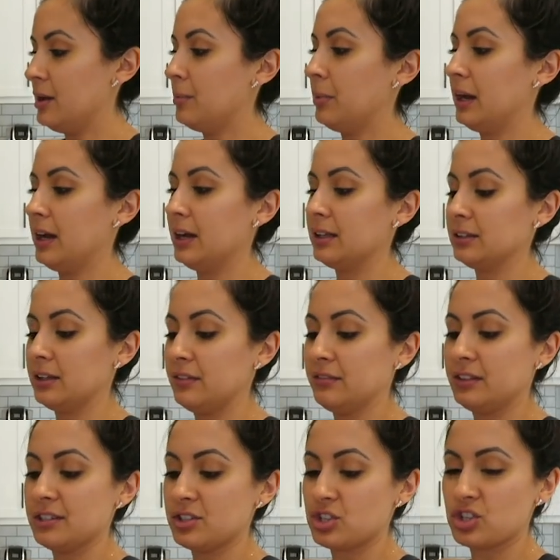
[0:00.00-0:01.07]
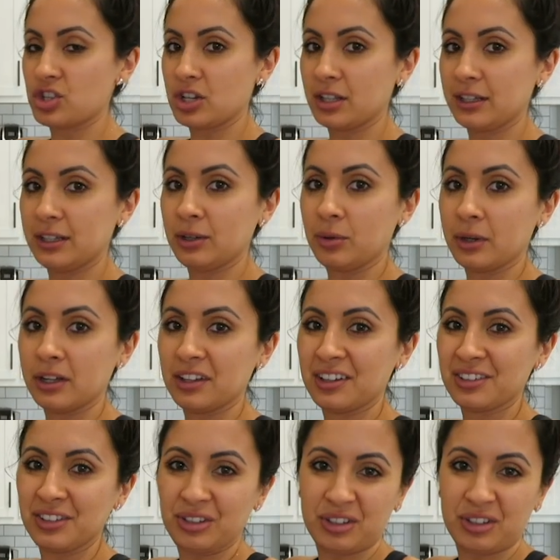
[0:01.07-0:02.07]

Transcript: but I love this chili oil.